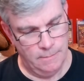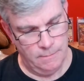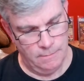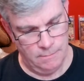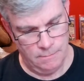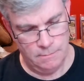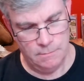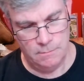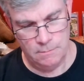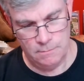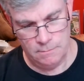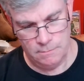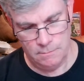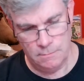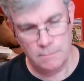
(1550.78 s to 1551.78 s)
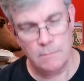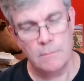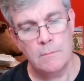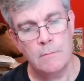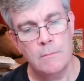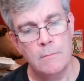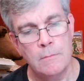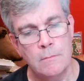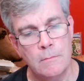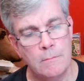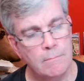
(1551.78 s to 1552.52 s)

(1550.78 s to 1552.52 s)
(no one is talking)